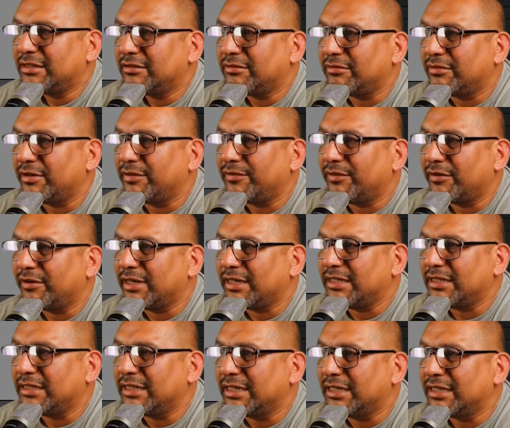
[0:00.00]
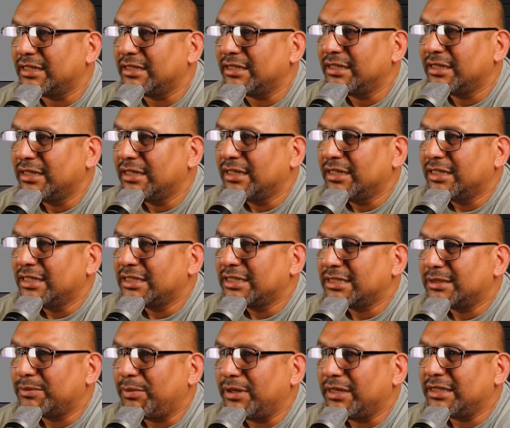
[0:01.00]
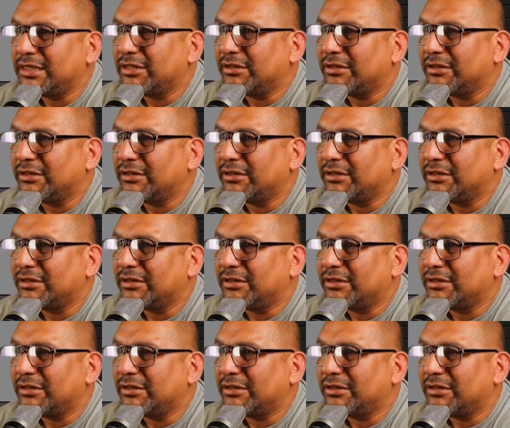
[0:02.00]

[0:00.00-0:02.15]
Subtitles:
We've already done split